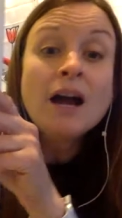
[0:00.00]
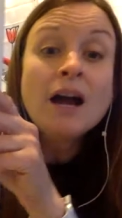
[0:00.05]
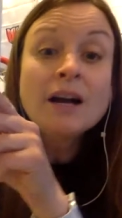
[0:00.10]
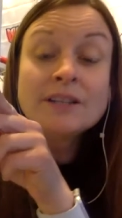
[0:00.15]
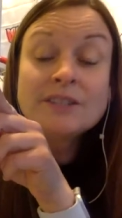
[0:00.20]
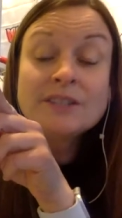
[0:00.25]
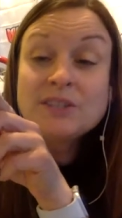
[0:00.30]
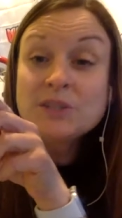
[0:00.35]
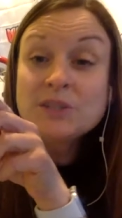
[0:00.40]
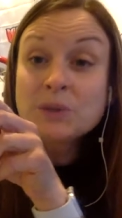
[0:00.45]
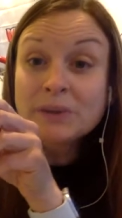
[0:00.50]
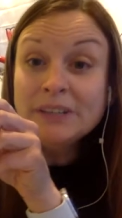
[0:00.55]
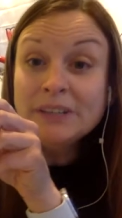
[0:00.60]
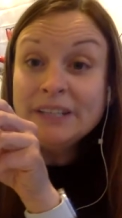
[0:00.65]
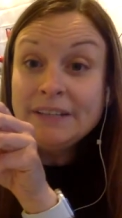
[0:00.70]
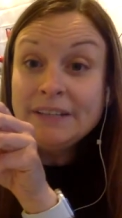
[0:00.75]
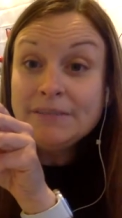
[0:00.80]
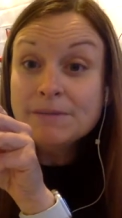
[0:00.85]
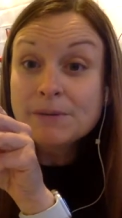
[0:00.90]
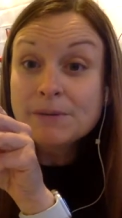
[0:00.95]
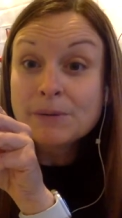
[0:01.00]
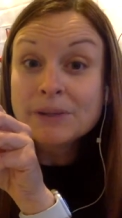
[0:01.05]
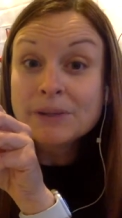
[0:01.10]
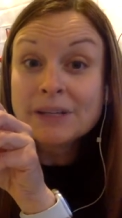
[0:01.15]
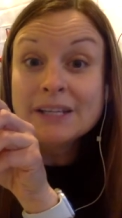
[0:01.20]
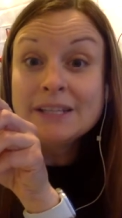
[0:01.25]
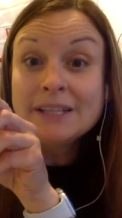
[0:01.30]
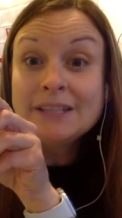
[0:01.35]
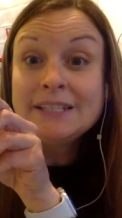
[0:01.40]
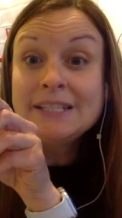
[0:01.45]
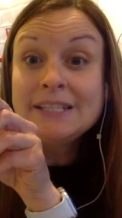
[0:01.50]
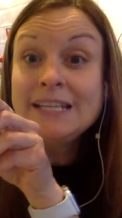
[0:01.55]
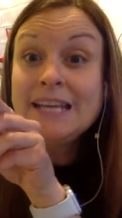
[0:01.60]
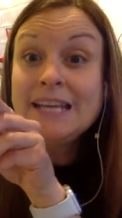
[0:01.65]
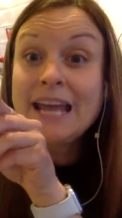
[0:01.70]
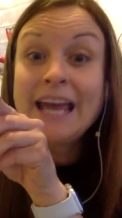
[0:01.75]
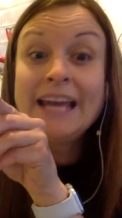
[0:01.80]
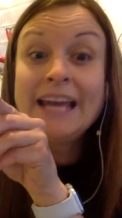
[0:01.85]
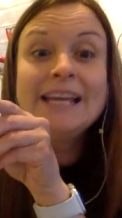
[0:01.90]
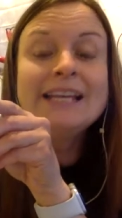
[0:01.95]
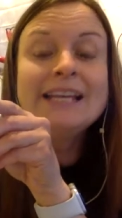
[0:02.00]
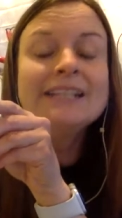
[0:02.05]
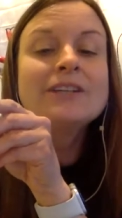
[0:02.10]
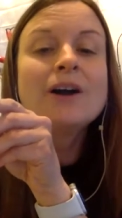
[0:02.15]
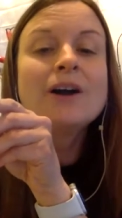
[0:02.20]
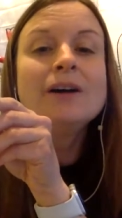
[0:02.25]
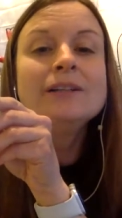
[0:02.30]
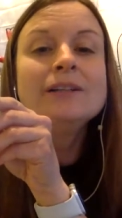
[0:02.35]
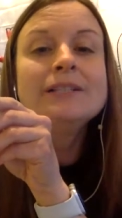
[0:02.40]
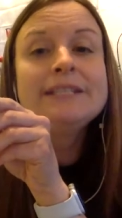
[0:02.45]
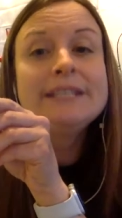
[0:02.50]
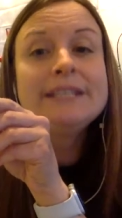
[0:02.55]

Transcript: Our story for today is called